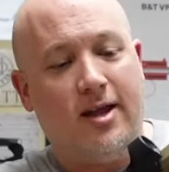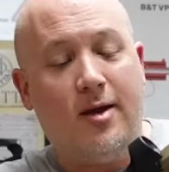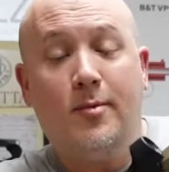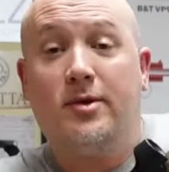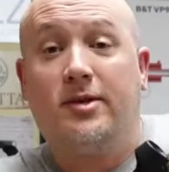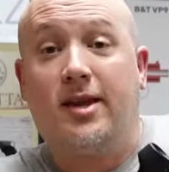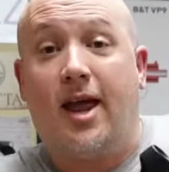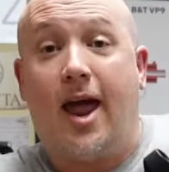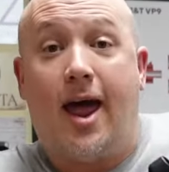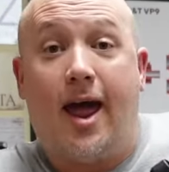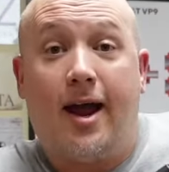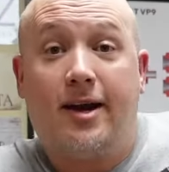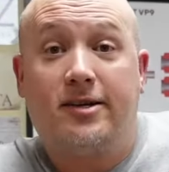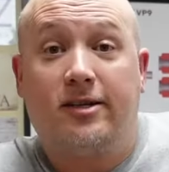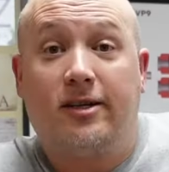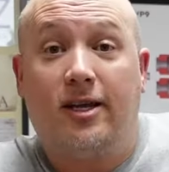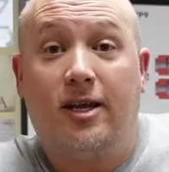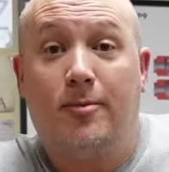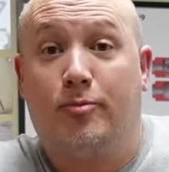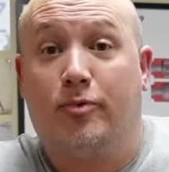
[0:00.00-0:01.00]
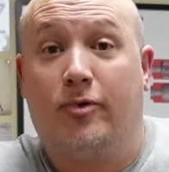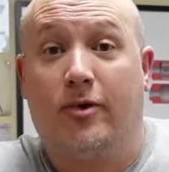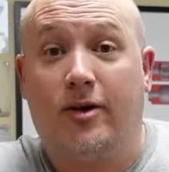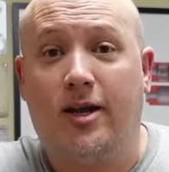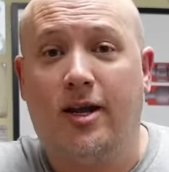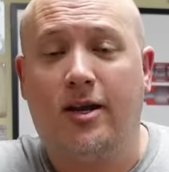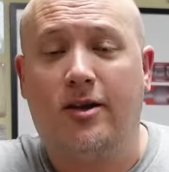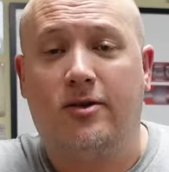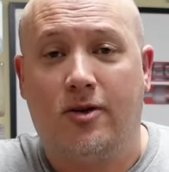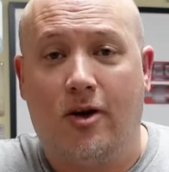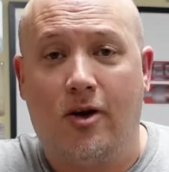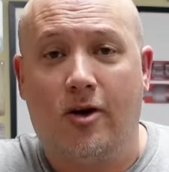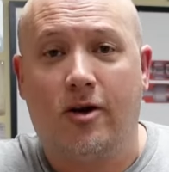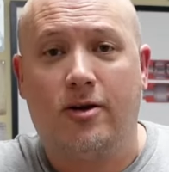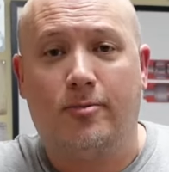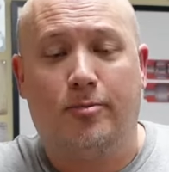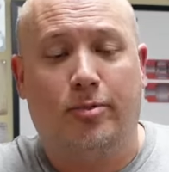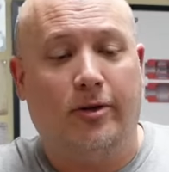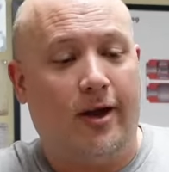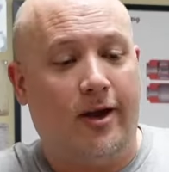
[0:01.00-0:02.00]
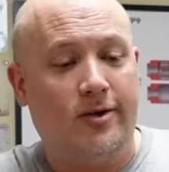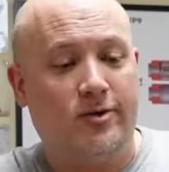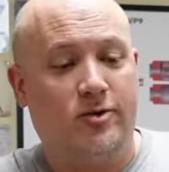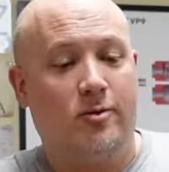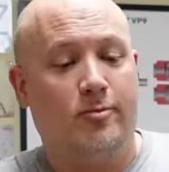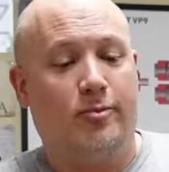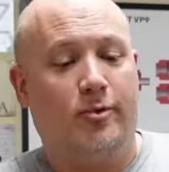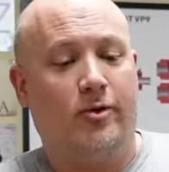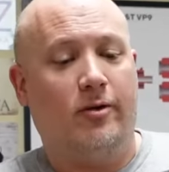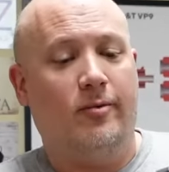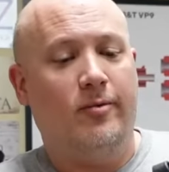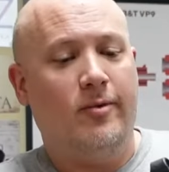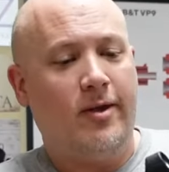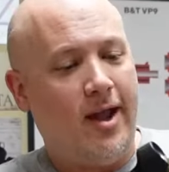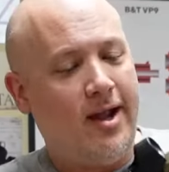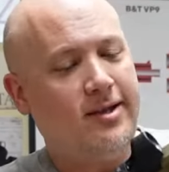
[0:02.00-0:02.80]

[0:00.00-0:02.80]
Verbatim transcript: it was actually pretty darn pleasurable.